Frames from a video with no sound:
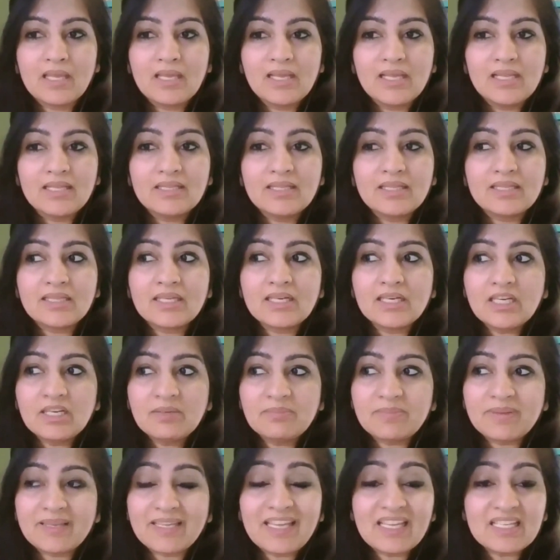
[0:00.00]
The
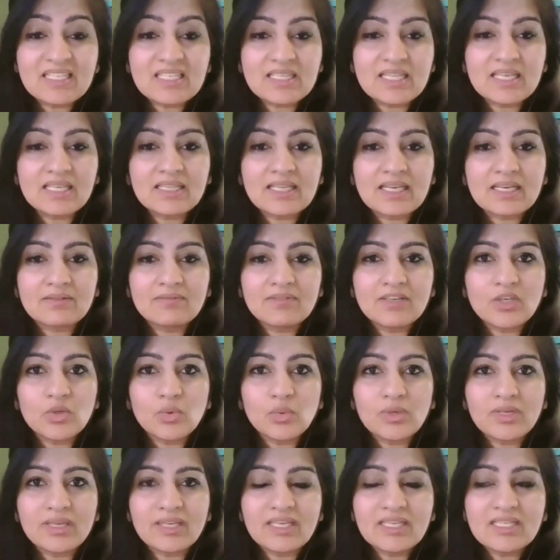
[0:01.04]
third biggest thing that we
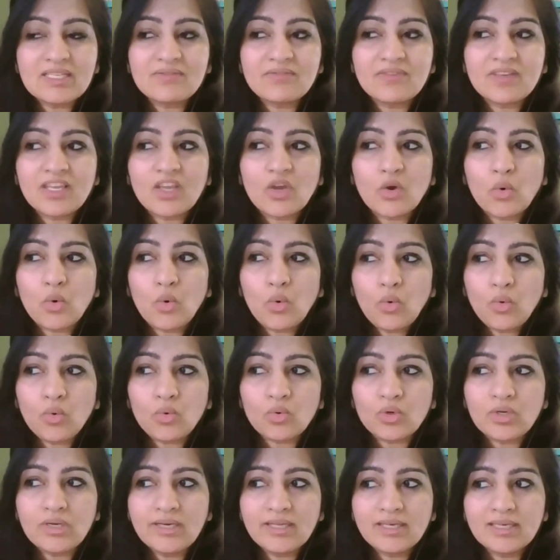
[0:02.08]
do is we
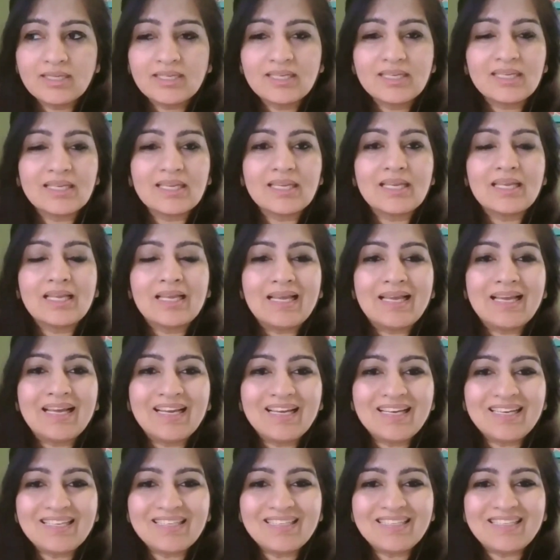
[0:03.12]
hold
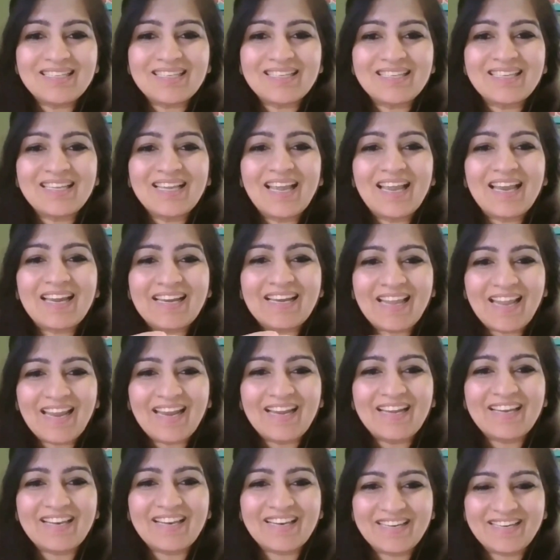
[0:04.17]
hurt and
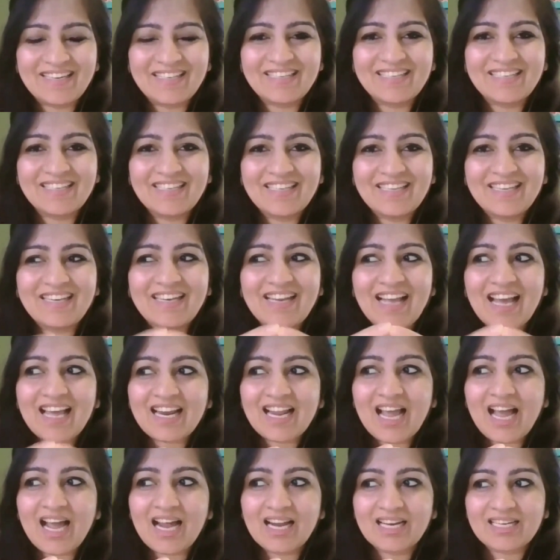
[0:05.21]
hatred in our
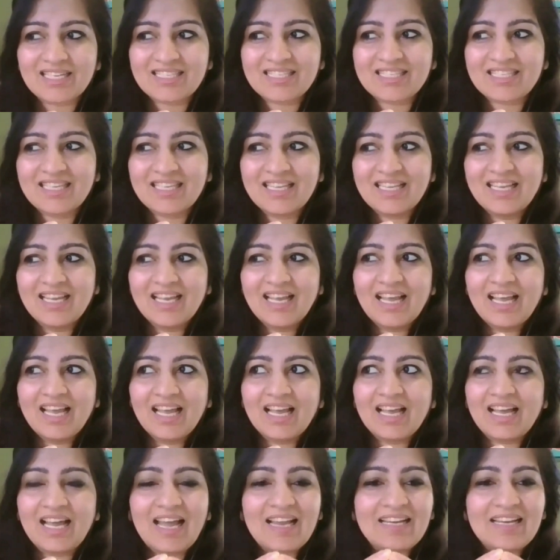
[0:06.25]
hearts.
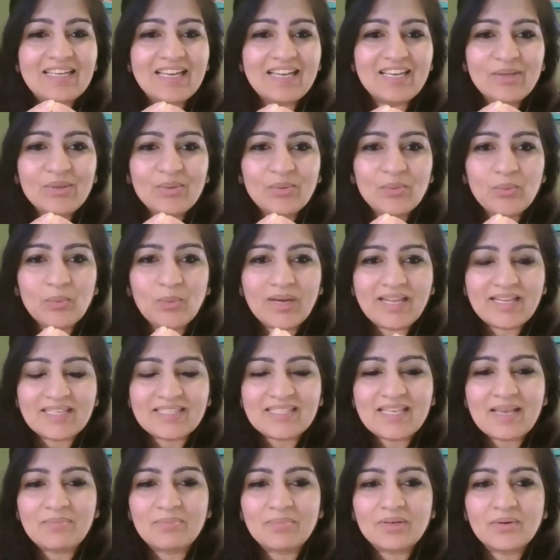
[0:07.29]
I'll tell you one
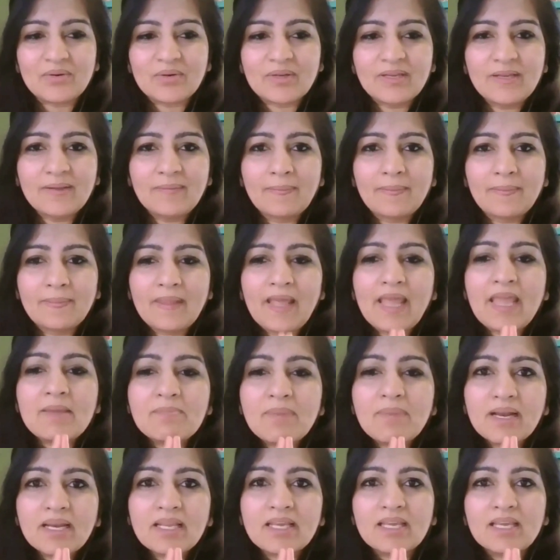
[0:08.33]
example, okay? Hey,
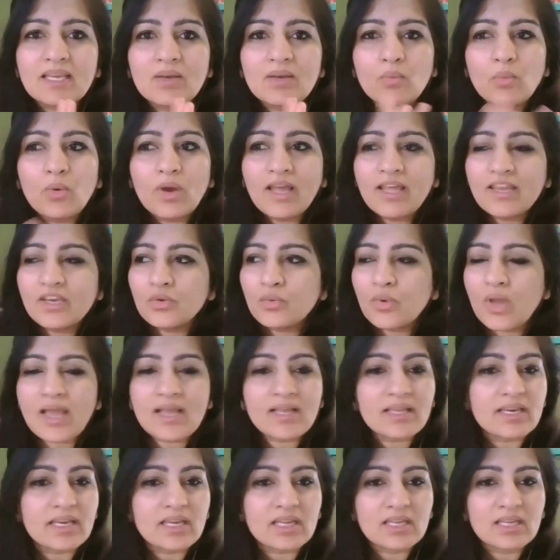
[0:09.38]
buddy, why are you
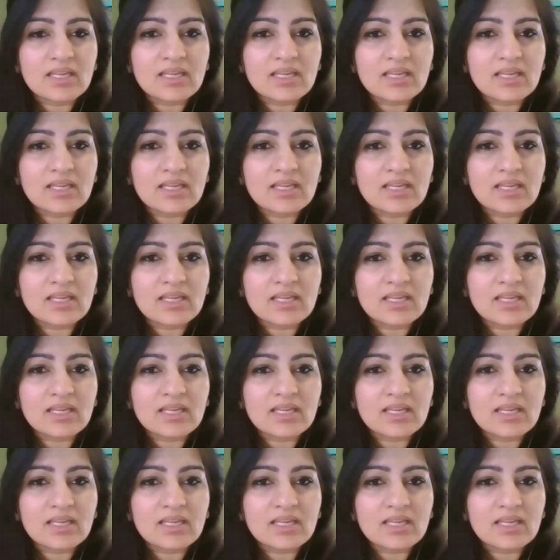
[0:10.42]
angry?